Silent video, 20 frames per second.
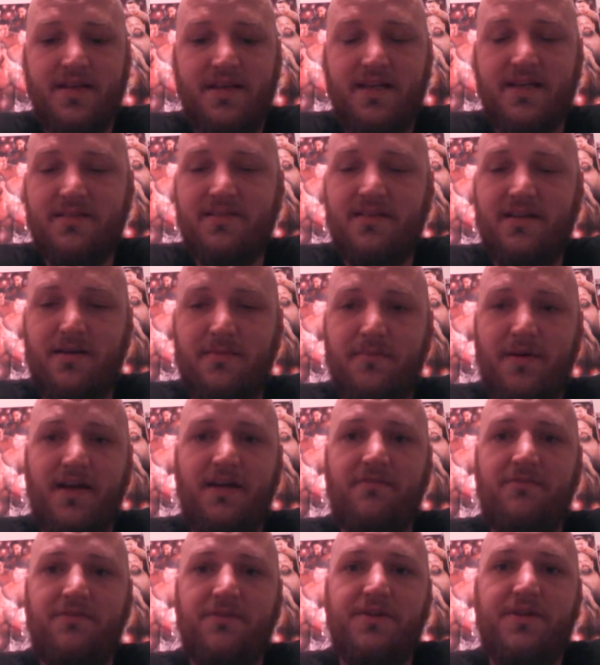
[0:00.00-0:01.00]
It's not
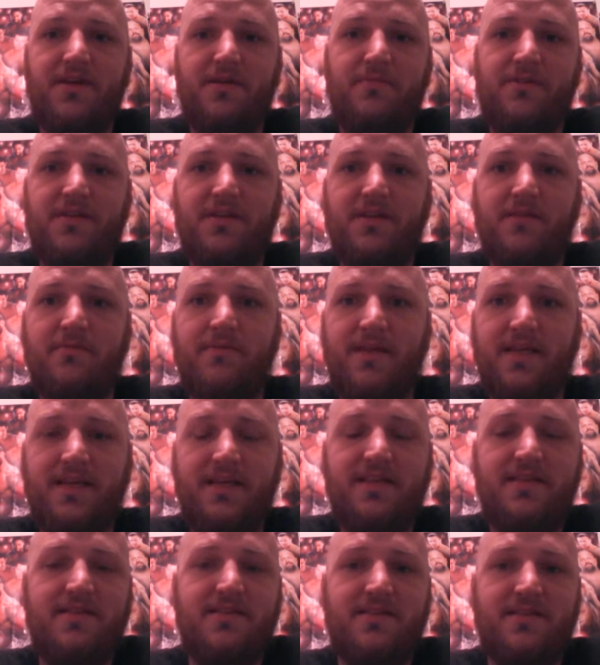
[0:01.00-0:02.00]
bad for
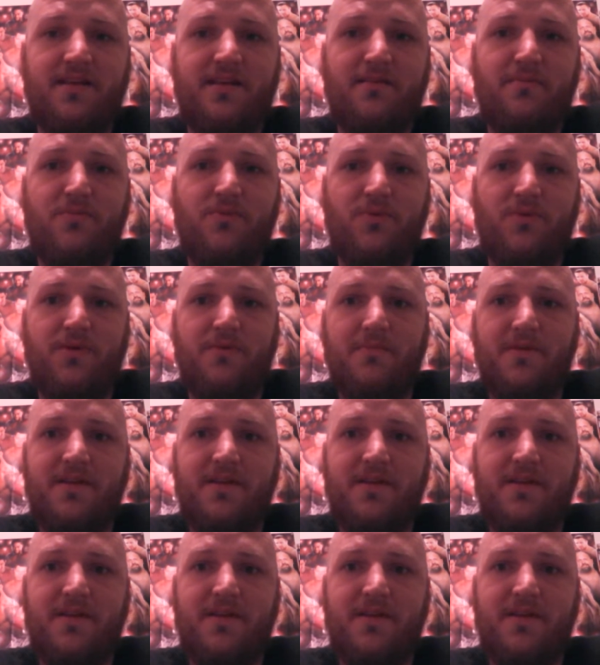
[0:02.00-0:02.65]
WWE's standpoint